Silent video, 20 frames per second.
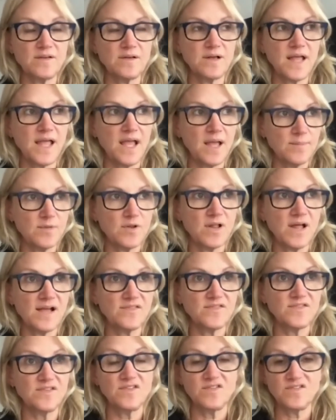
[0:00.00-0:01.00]
camp
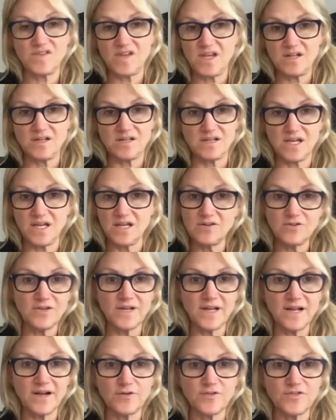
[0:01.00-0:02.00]
classes, and Kendall and
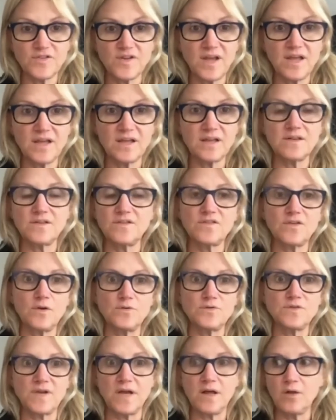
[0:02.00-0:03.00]
I are staying at this
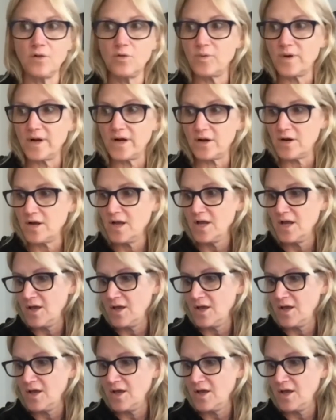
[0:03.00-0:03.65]
hotel where,